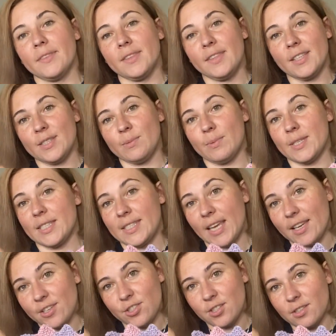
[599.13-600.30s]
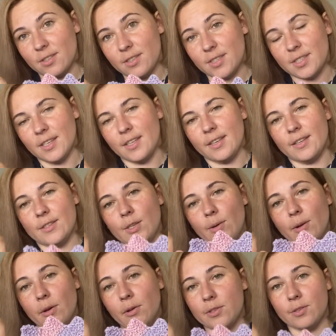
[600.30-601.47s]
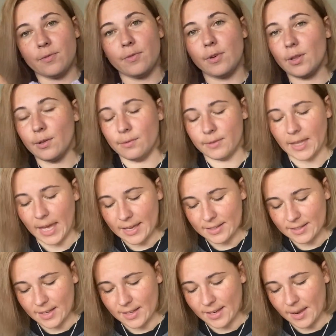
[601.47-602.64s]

this with sections, so I also followed that, and